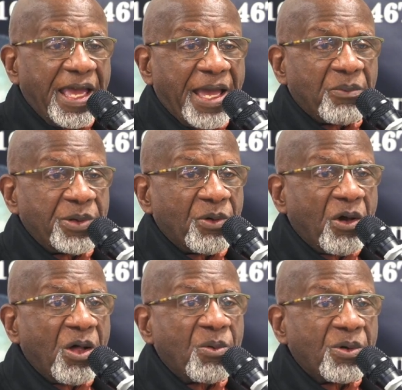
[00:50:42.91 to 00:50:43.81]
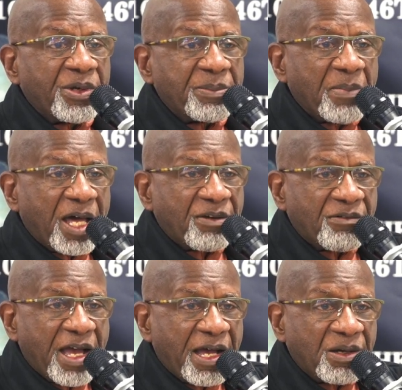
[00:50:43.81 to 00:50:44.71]
and we all were in
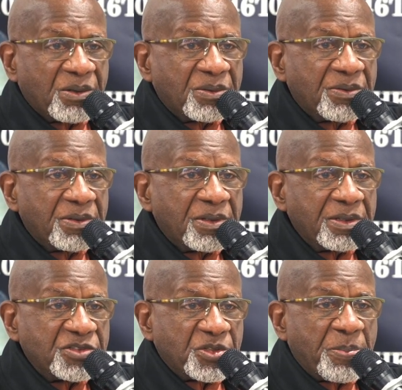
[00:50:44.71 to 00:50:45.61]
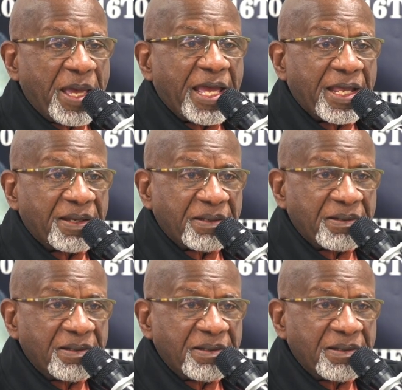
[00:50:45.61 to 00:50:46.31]
Madurai, Japan,